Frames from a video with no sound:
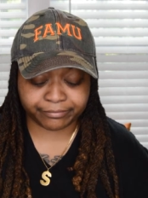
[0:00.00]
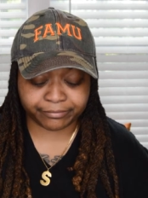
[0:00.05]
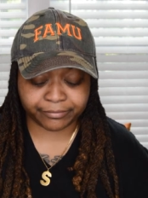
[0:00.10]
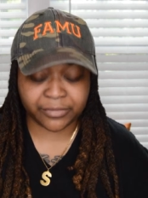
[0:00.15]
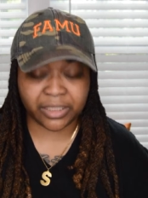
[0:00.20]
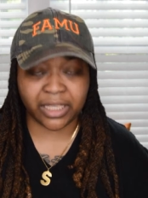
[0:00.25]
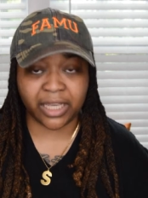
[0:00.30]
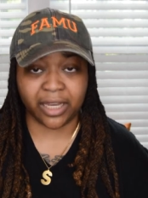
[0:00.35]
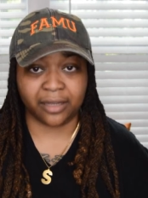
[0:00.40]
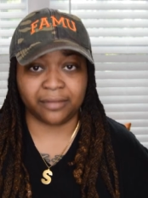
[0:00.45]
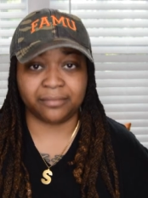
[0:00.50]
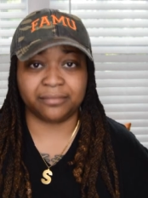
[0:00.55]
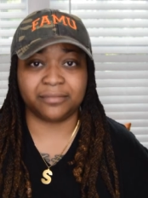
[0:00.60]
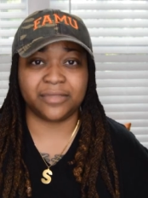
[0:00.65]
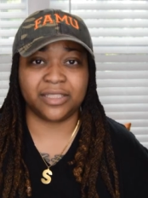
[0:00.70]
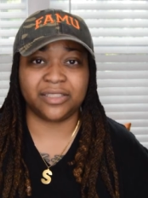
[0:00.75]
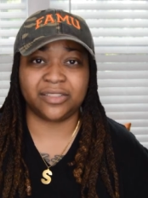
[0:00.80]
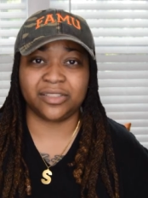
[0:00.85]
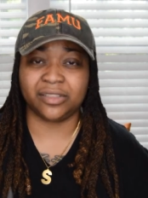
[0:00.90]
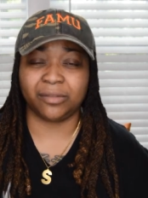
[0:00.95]
Yeah,
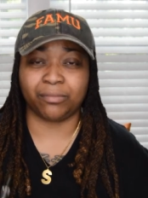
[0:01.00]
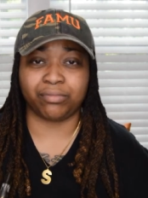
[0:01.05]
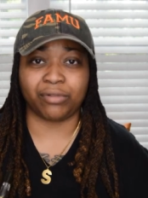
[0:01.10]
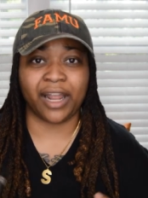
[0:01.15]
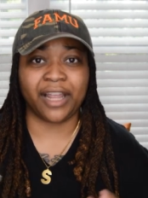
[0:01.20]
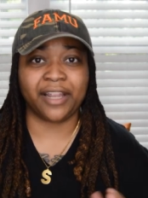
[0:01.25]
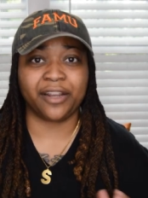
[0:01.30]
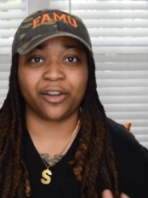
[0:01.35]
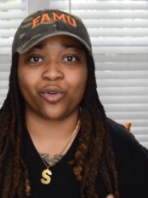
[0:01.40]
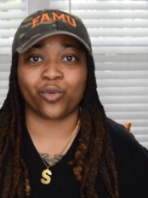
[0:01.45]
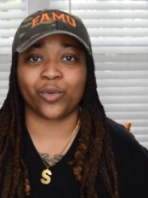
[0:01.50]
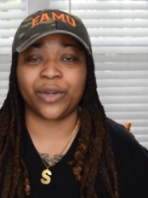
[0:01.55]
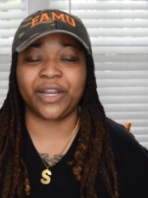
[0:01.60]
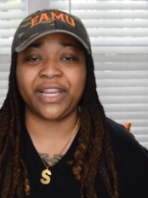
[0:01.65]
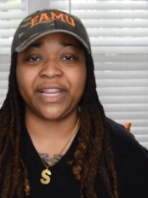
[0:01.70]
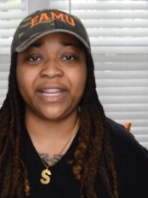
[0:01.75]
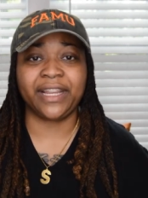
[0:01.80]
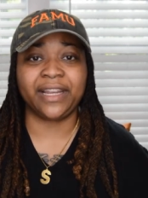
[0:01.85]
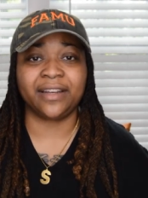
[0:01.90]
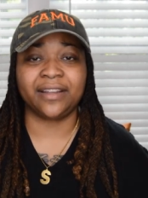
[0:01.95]
this is a bright
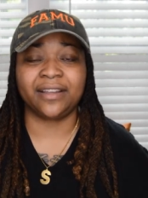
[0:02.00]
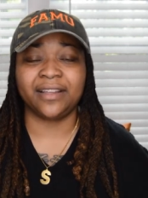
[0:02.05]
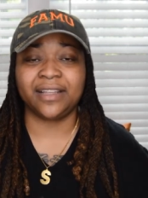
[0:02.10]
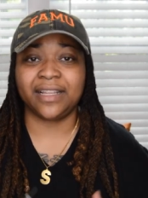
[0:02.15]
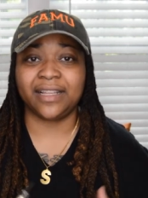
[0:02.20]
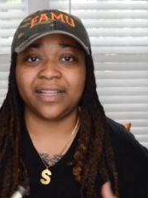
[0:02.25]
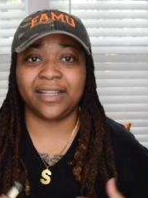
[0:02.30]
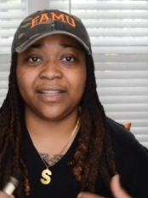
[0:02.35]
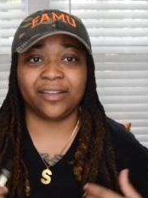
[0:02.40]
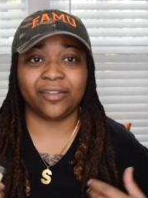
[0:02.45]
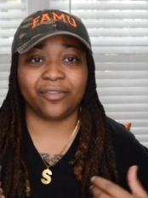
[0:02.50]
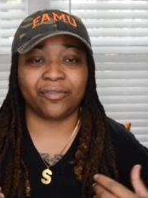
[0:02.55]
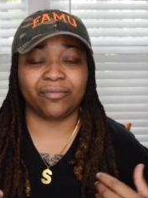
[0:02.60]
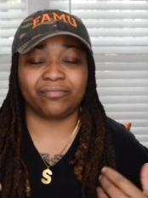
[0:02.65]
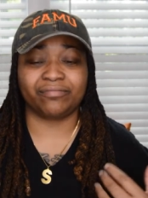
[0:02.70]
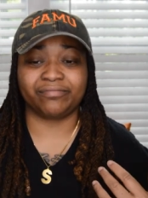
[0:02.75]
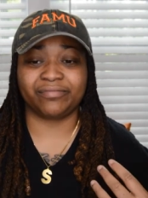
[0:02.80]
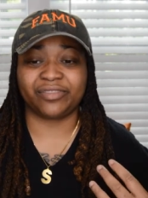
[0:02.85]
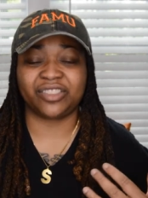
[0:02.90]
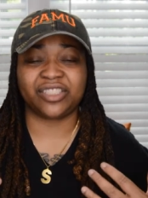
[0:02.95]
green,
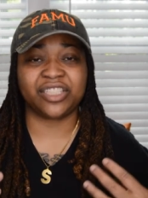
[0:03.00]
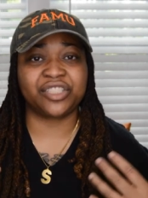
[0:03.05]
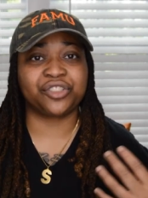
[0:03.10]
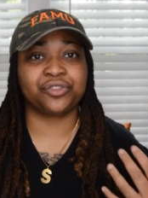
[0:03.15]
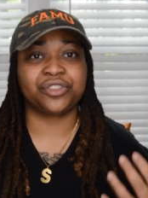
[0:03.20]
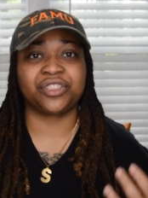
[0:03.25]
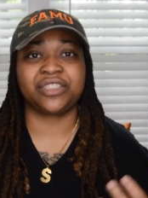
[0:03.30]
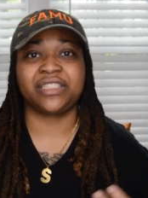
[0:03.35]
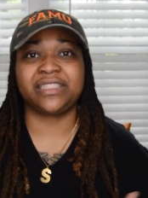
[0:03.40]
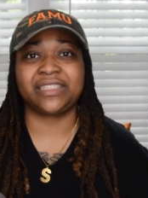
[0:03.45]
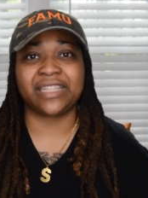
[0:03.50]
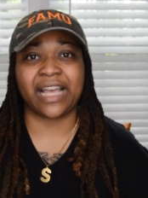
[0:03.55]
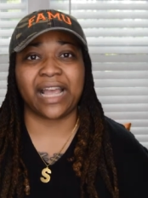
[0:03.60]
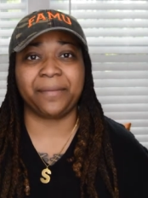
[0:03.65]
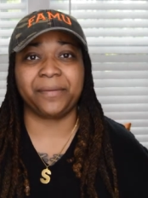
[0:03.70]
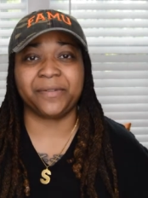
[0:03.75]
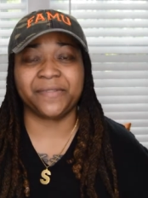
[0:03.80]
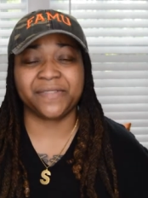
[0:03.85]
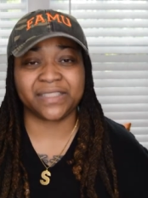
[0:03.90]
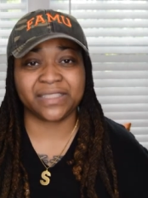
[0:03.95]
citrusy
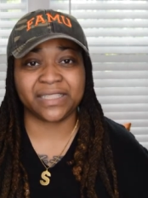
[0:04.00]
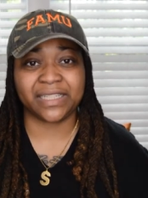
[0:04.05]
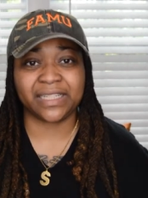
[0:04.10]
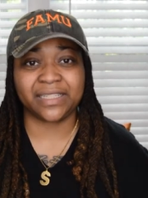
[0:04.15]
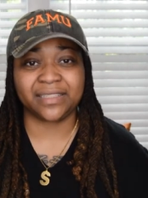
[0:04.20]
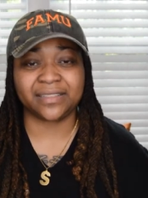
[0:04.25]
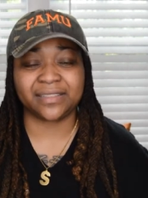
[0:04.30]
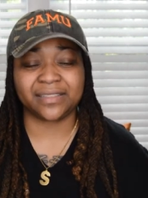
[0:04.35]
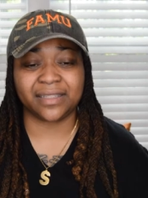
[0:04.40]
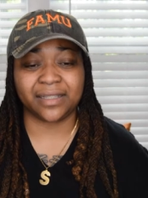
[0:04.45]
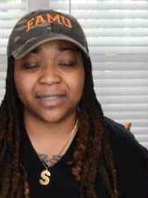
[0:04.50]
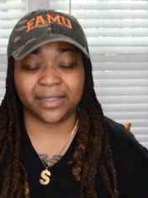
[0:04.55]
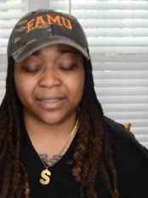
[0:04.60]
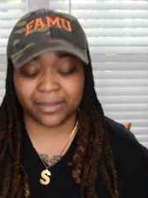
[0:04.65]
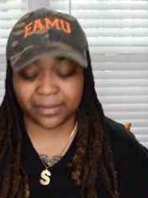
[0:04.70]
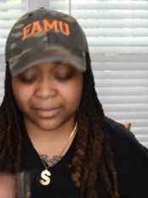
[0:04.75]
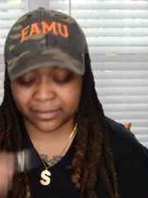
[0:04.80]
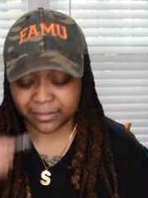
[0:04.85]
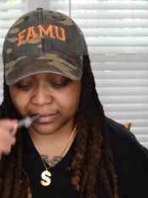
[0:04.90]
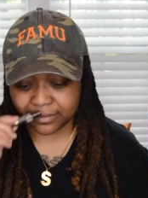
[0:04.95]
type of scent.
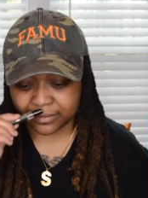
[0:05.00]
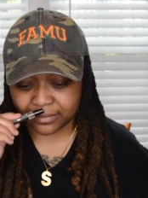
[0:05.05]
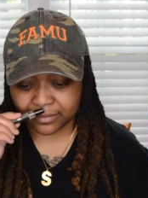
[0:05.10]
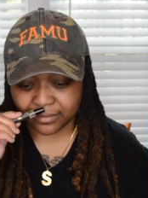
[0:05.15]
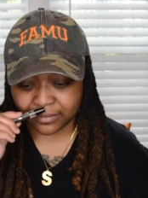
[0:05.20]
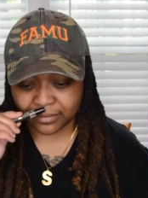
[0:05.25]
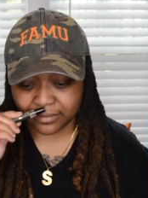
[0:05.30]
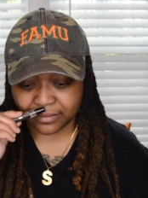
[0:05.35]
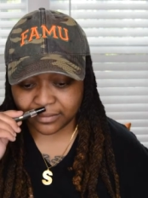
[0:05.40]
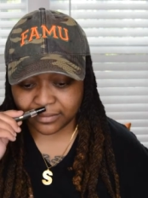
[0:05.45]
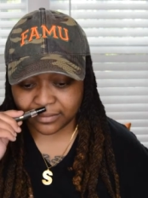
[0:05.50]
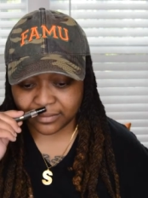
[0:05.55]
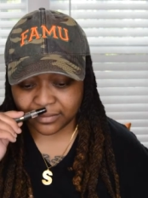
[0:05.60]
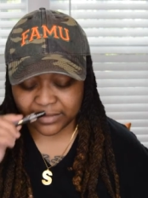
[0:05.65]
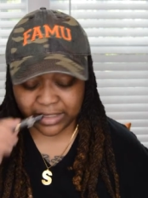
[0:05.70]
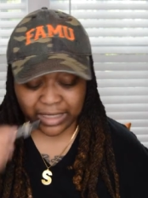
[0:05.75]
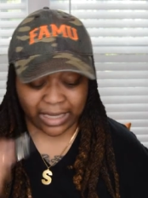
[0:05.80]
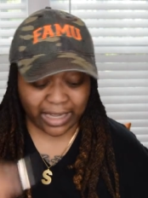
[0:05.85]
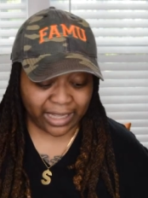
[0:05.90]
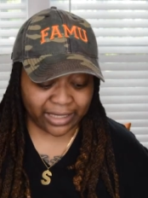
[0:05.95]

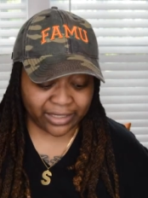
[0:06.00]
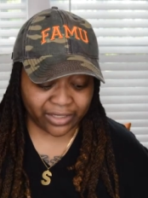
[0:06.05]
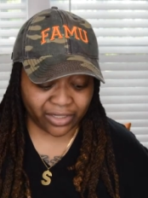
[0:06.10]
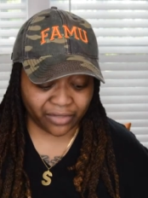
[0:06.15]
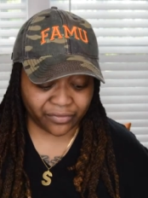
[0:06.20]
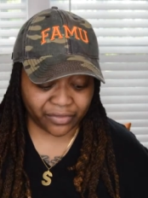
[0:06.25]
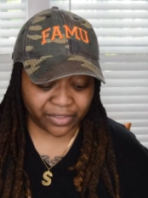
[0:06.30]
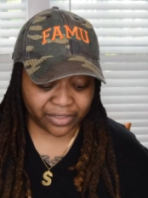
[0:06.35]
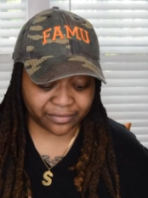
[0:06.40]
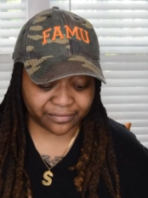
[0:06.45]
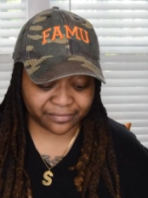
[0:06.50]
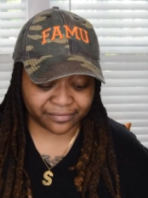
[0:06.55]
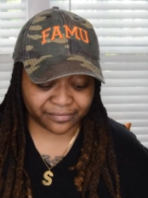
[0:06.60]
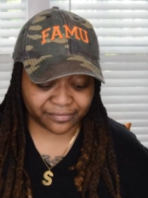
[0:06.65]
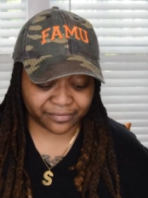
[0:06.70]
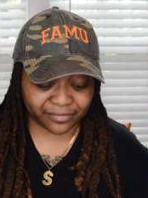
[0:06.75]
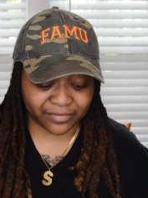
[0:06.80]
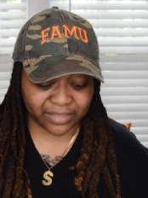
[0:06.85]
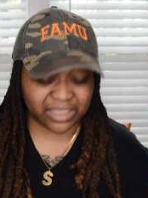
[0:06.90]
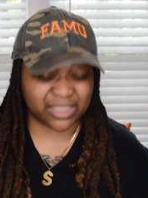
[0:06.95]
I love it.
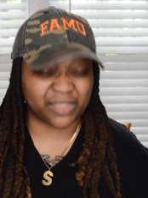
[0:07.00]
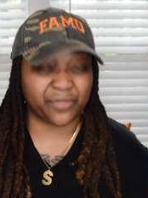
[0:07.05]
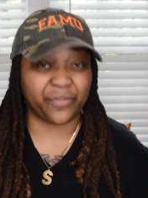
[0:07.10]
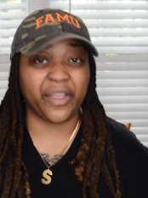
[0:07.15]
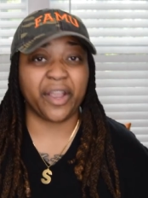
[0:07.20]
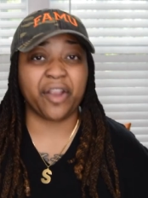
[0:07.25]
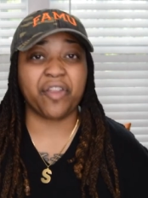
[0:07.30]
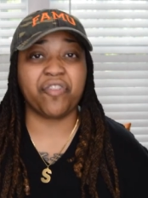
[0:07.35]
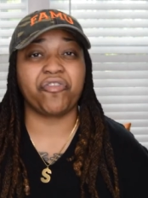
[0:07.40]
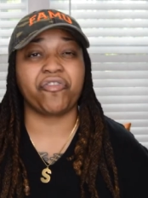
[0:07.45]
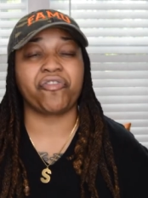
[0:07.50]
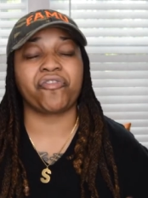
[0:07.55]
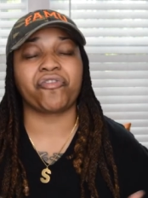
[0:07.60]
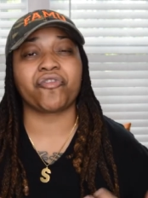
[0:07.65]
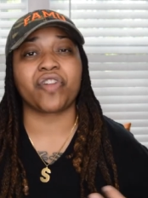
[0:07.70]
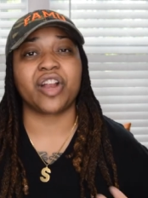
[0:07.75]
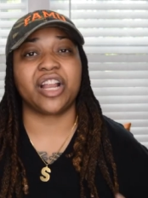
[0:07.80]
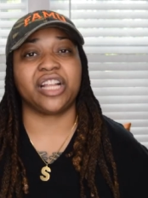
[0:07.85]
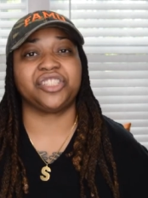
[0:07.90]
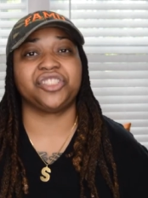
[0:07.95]
It's very
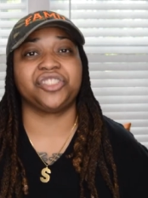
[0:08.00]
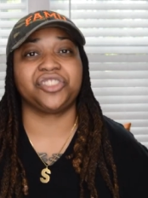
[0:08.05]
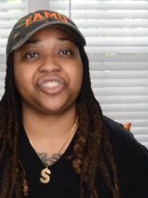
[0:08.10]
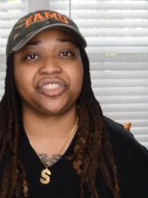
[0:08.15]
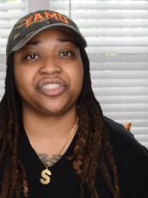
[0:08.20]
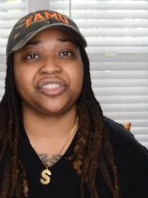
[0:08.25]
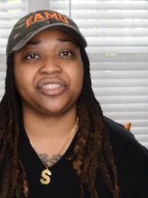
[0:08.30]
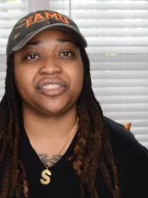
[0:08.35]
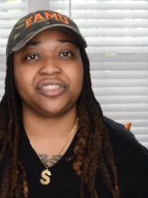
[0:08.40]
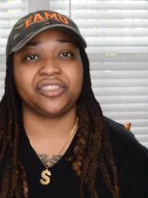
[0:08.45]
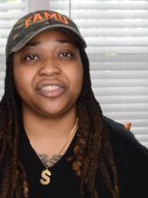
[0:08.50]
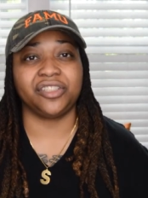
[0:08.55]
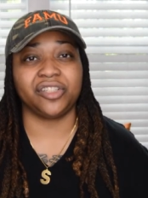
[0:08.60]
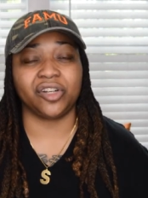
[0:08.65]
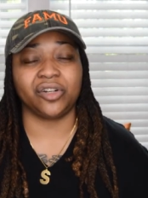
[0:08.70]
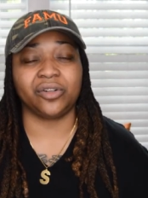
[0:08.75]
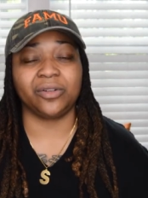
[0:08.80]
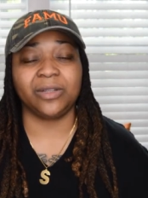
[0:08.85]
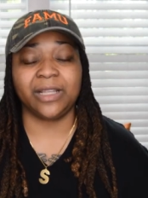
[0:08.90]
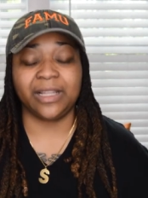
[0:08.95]
fresh, you
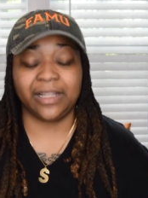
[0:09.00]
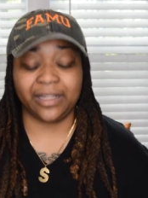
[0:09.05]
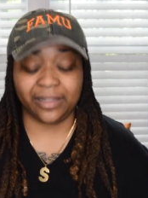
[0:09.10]
know.